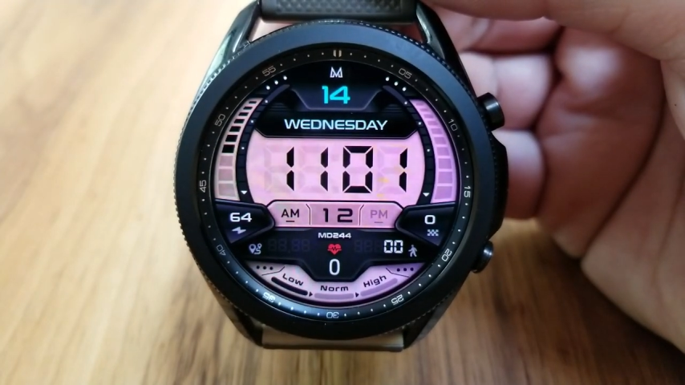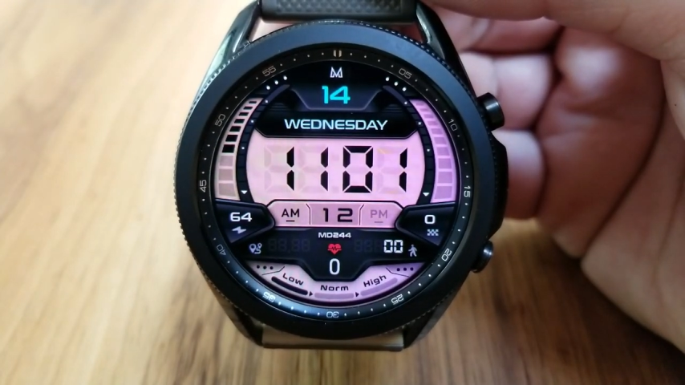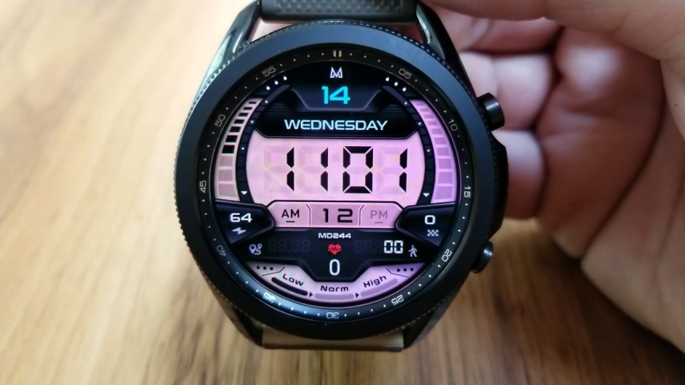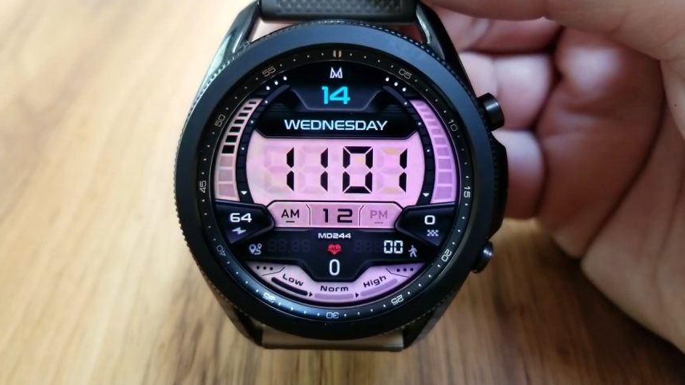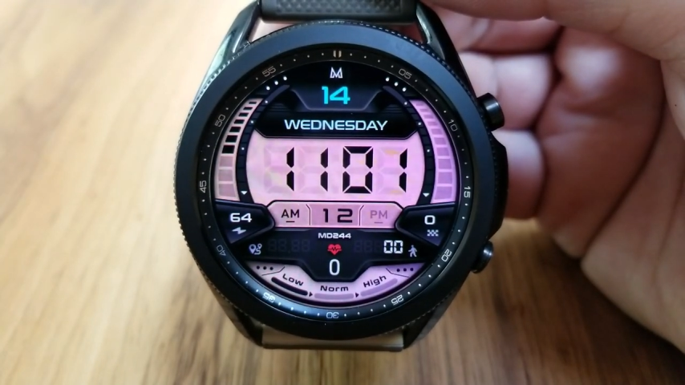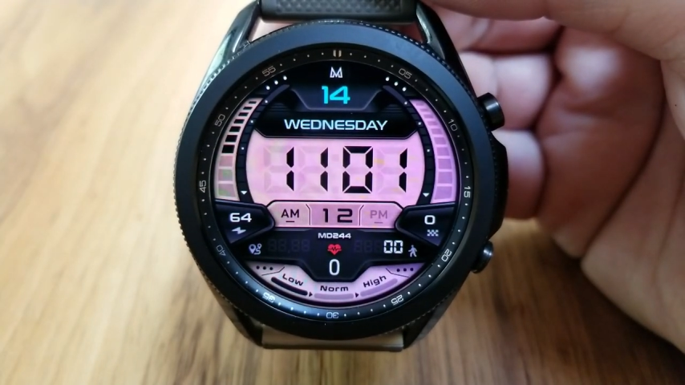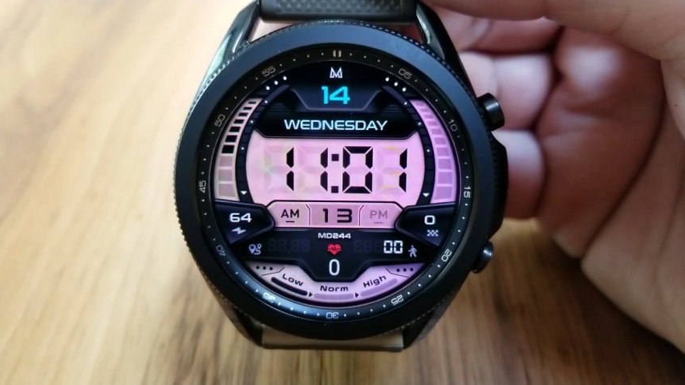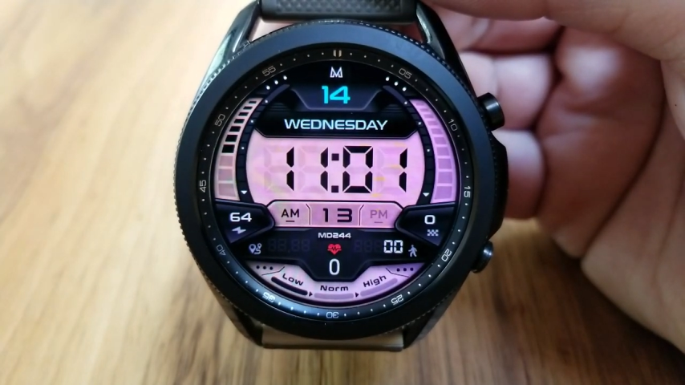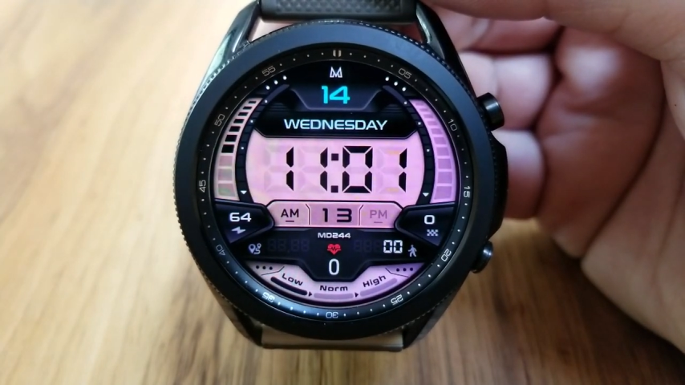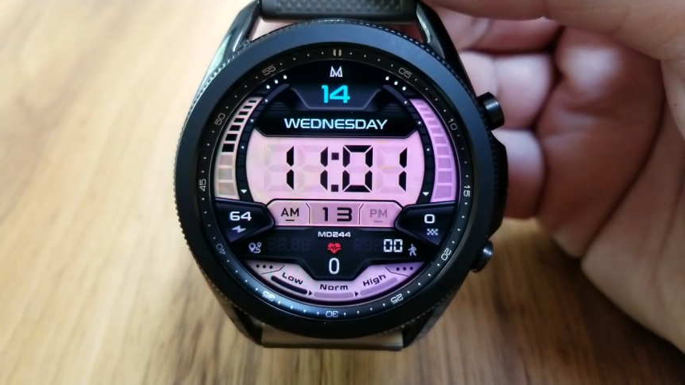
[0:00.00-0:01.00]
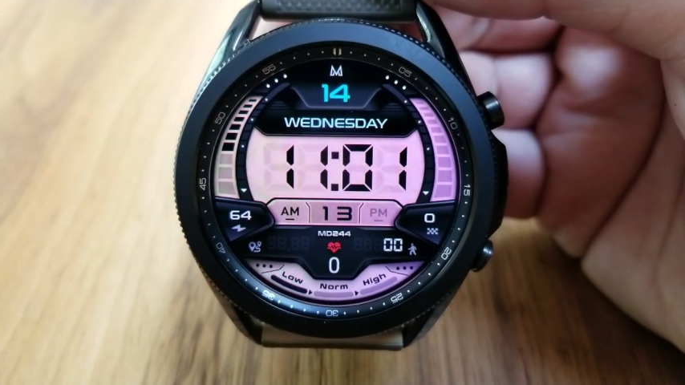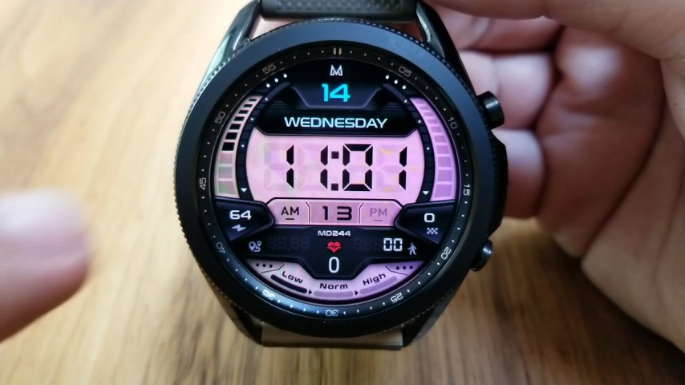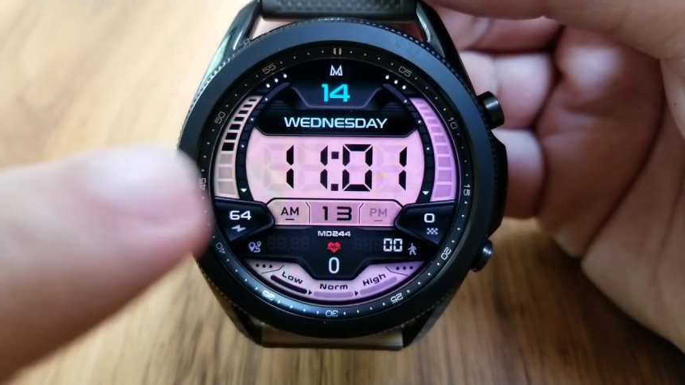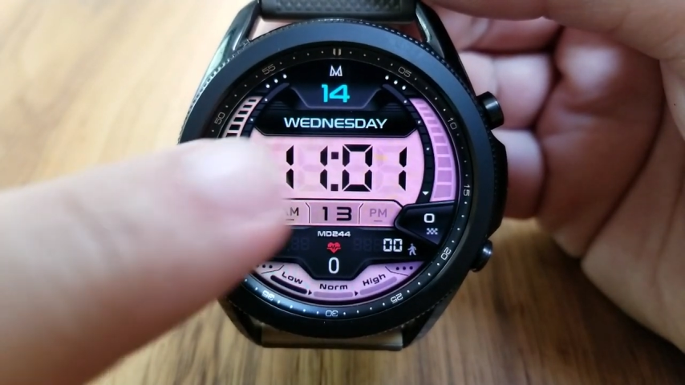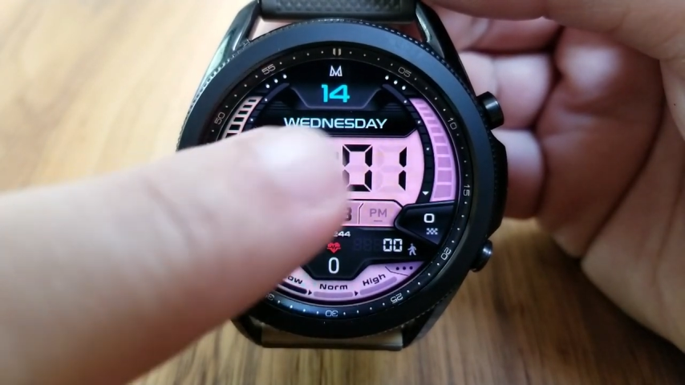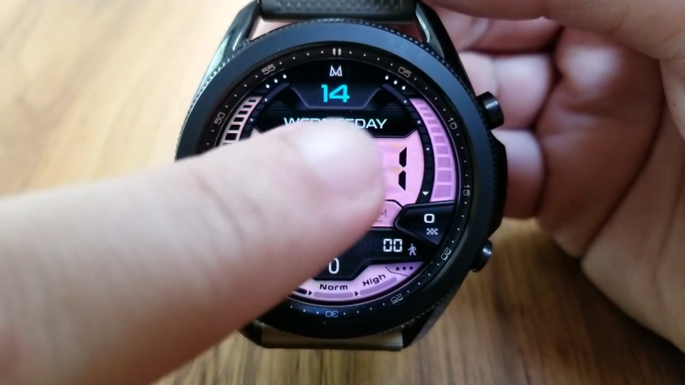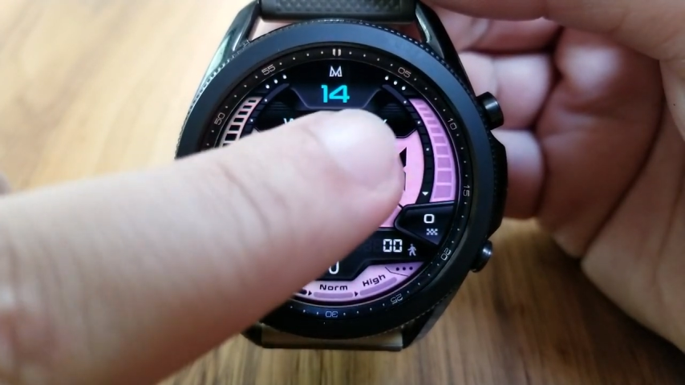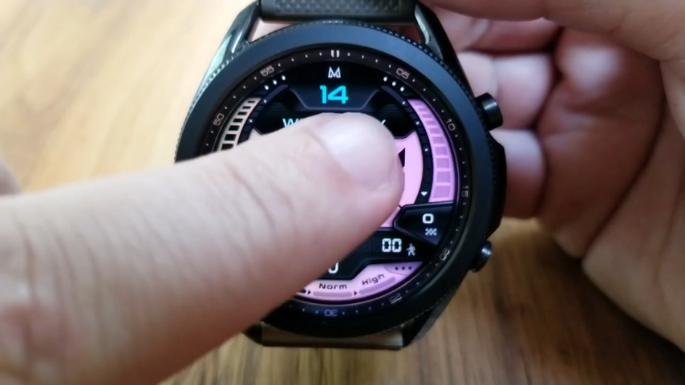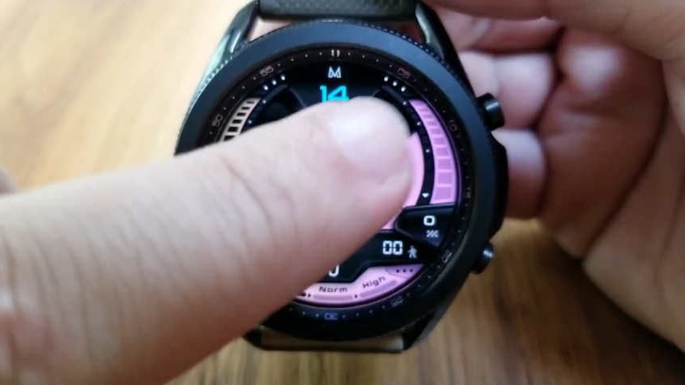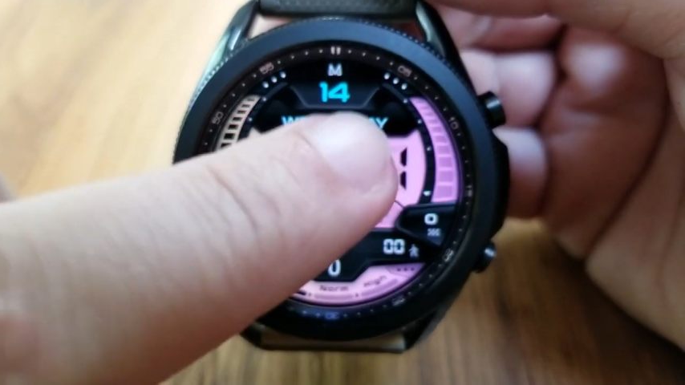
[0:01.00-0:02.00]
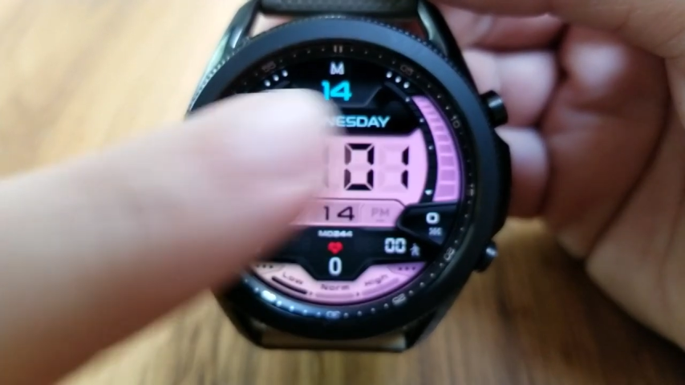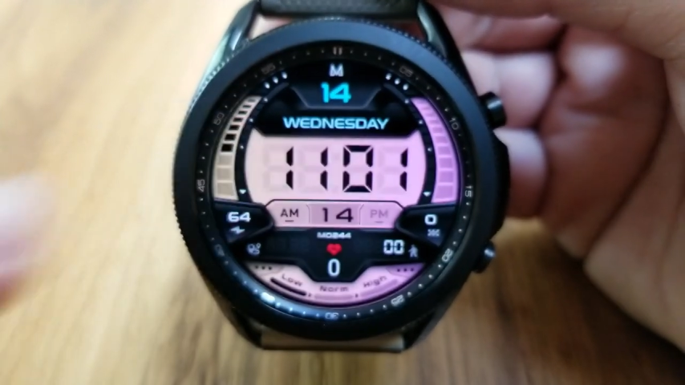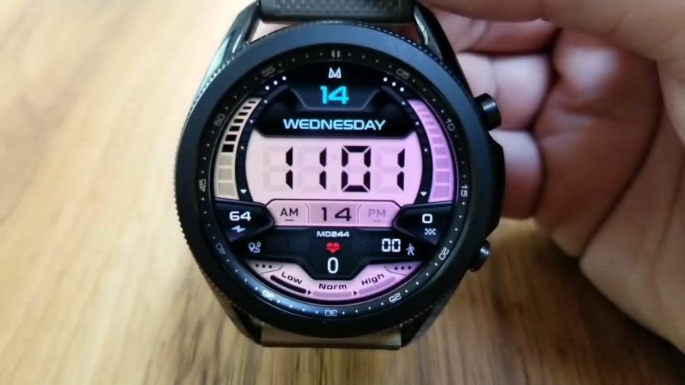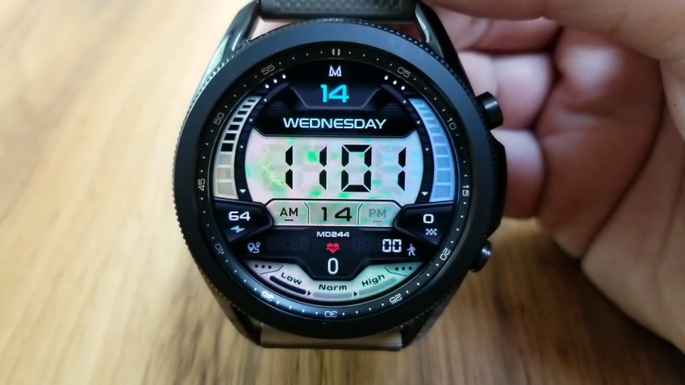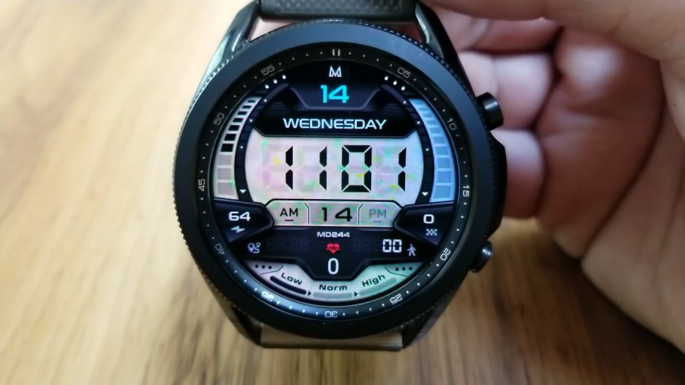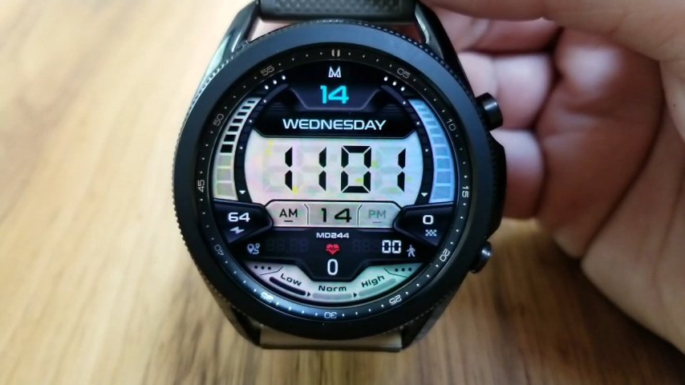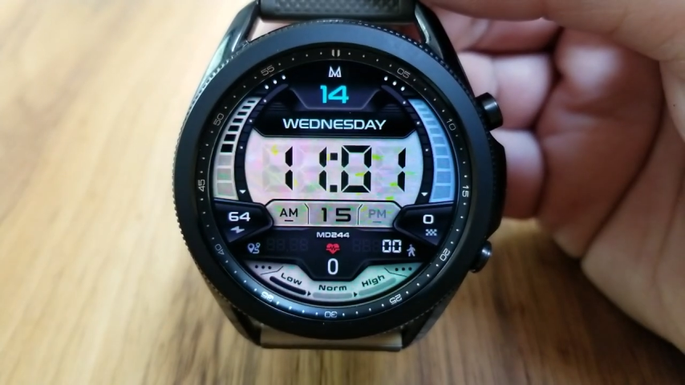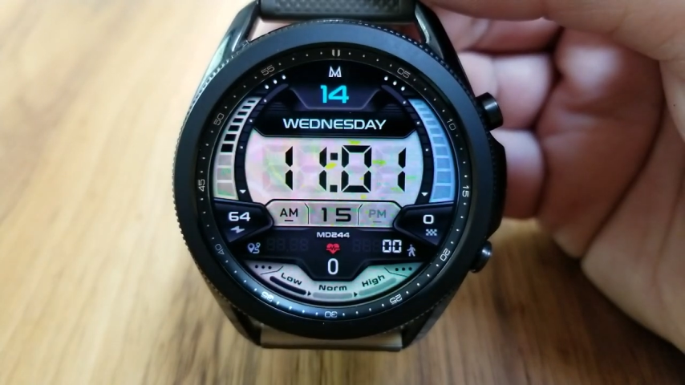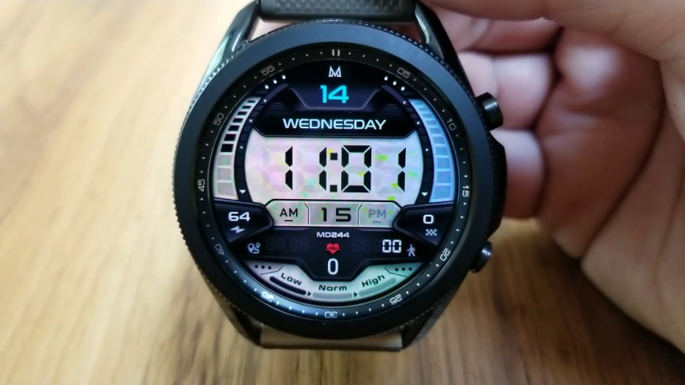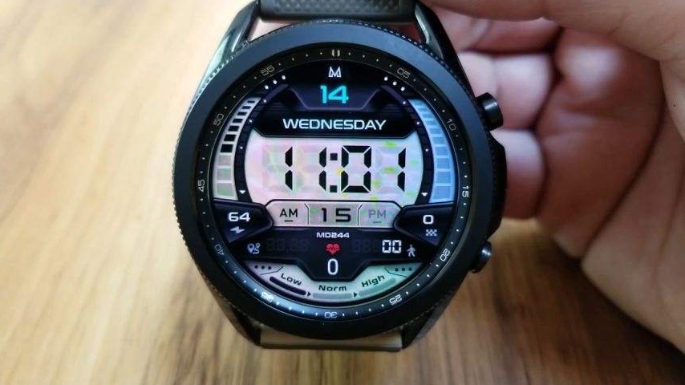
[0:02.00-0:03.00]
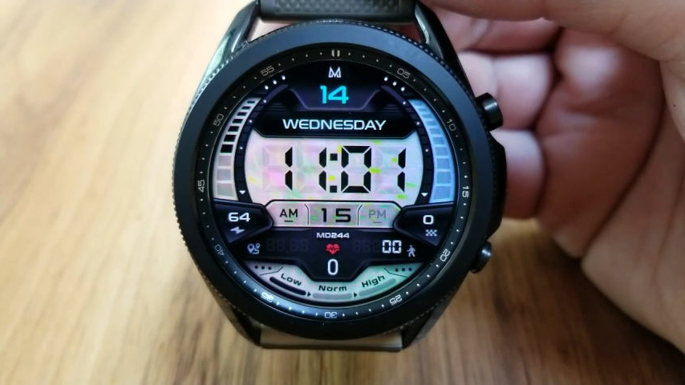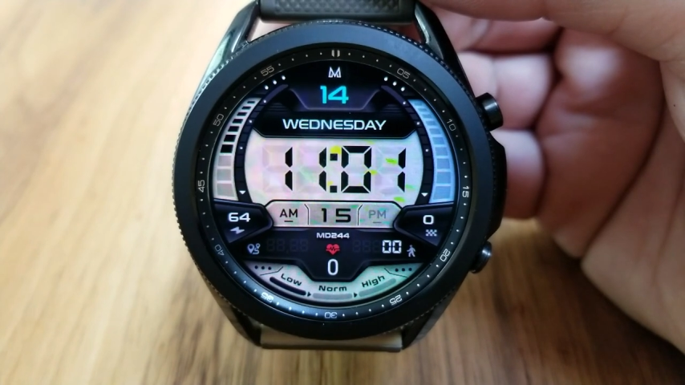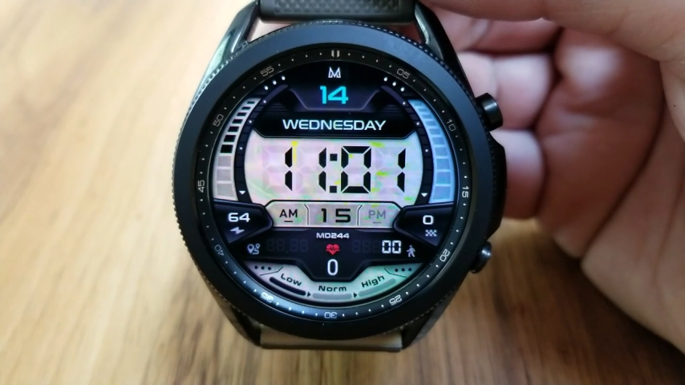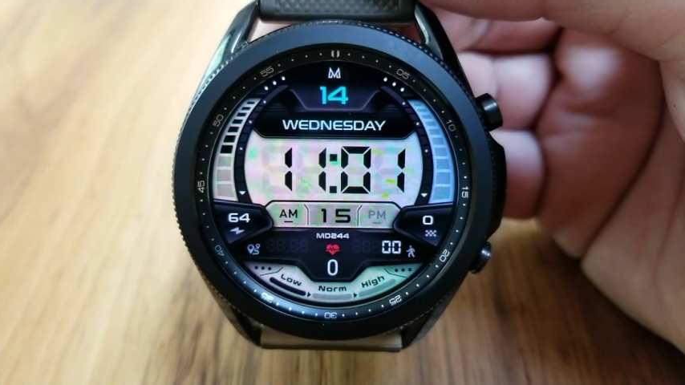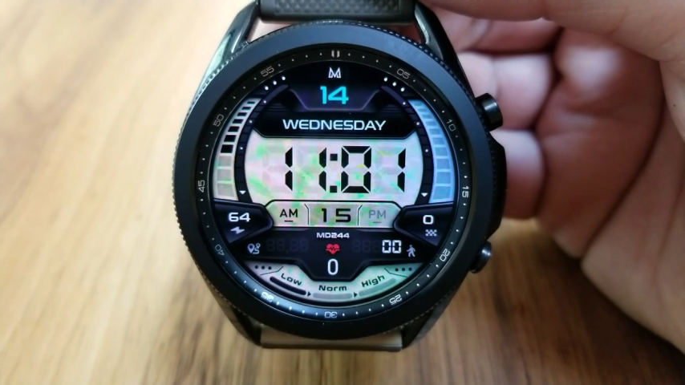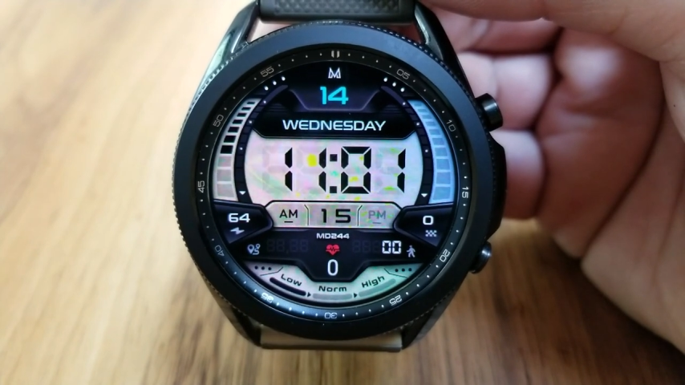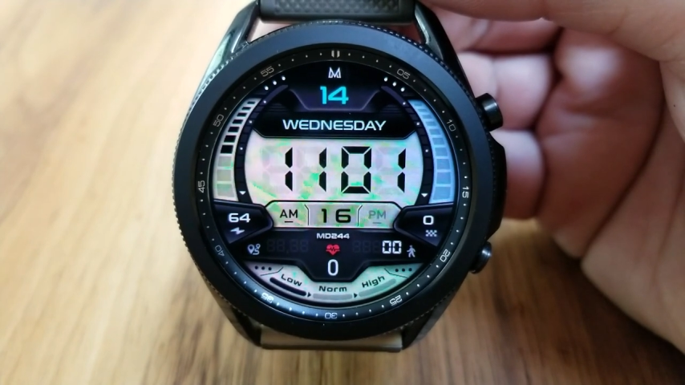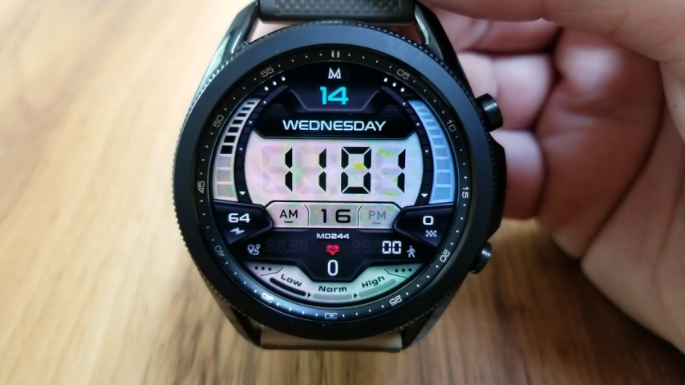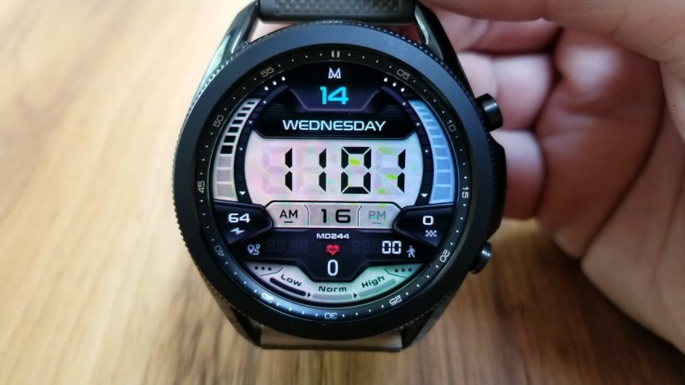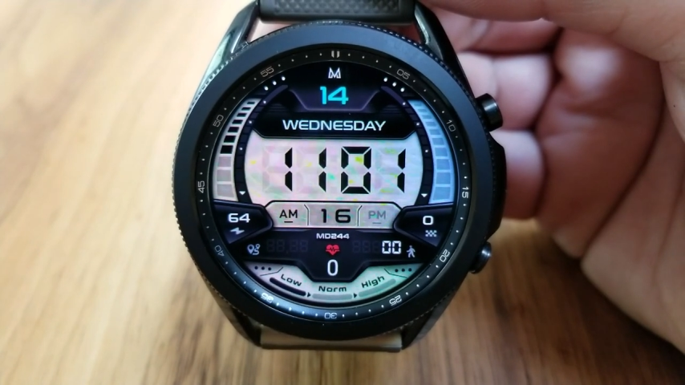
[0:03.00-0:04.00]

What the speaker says: No face is visible, so there are no lips to read.